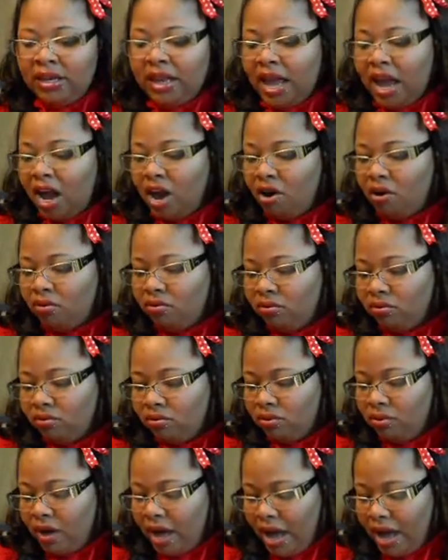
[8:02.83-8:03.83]
Now,
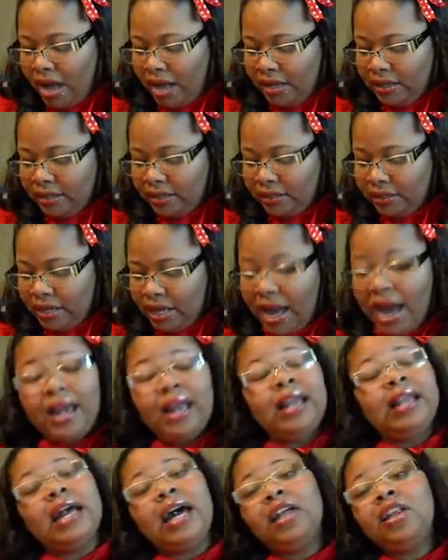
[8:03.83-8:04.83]
you guys, I
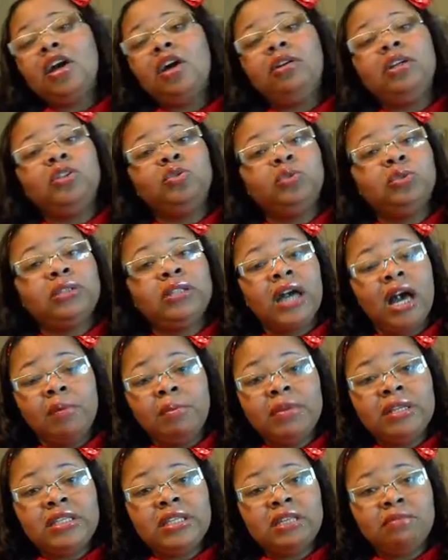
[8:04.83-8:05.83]
did not know this was
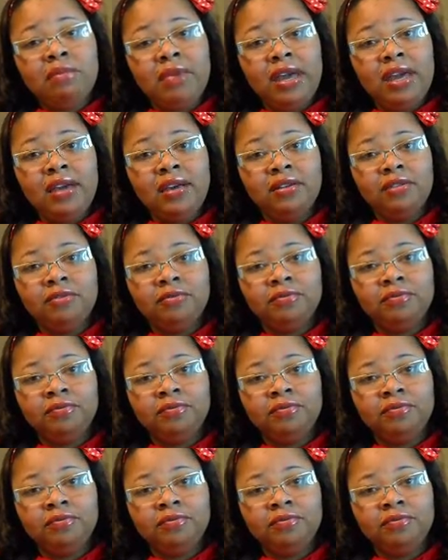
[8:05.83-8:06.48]
coming to me.